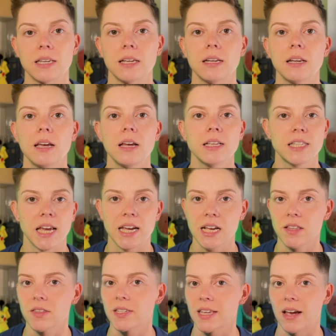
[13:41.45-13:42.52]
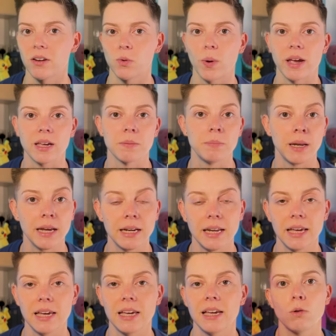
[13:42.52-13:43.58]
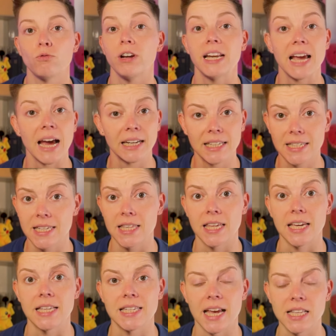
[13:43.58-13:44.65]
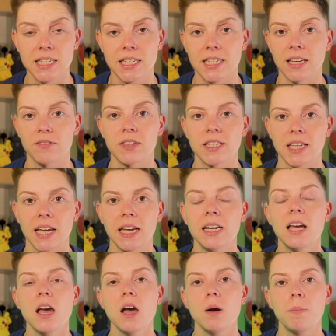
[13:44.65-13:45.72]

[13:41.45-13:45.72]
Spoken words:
and taking the sound away completely really added to the intensity of the scene.